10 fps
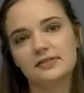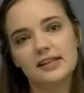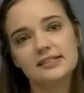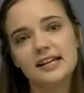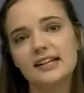
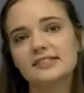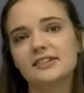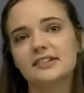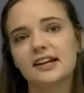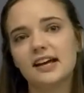these guys
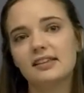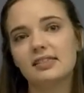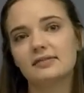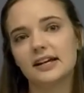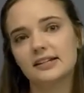are not
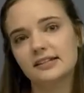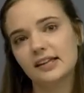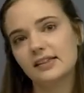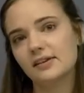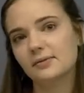threatened
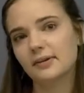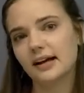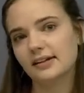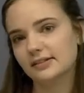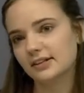in the
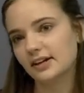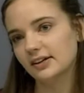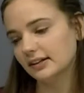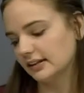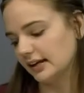wild
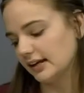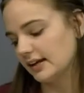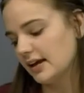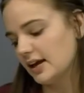currently,